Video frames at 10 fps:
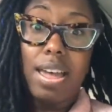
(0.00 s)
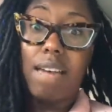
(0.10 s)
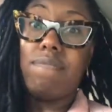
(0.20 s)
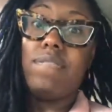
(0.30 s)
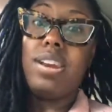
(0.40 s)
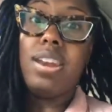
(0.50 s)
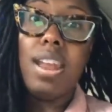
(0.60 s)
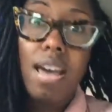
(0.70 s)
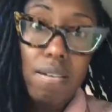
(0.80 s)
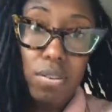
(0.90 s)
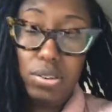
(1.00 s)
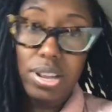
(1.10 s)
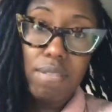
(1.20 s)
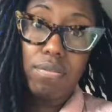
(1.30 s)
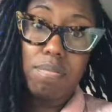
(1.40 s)
have never
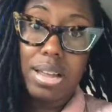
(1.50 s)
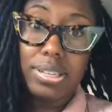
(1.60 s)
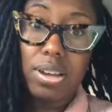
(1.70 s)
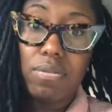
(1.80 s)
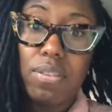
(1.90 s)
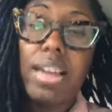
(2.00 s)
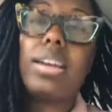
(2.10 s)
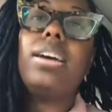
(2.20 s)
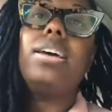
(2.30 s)
set for myself, like